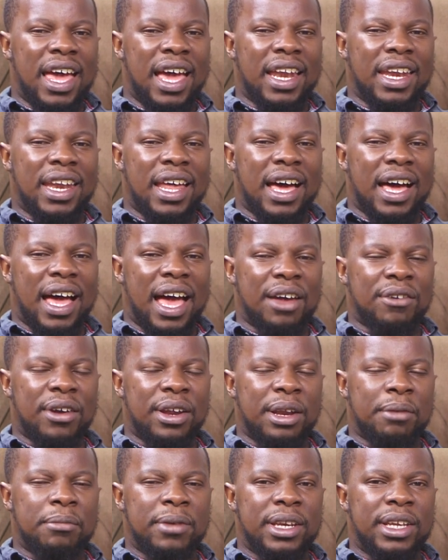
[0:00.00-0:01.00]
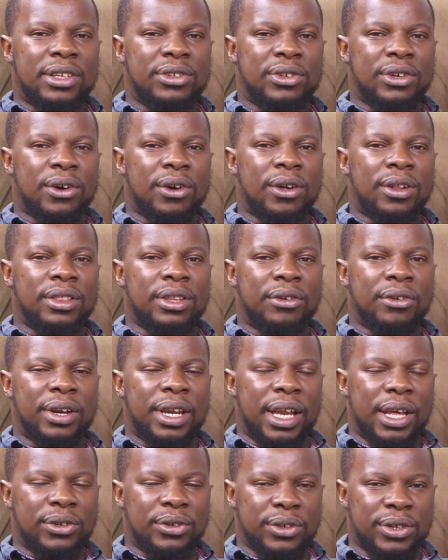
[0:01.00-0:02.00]
And I run a ministry called the
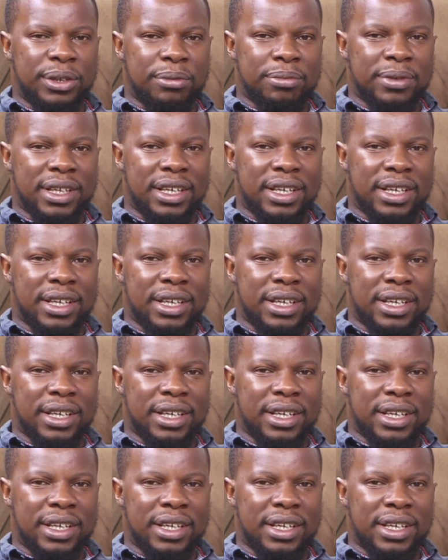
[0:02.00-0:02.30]
Relationship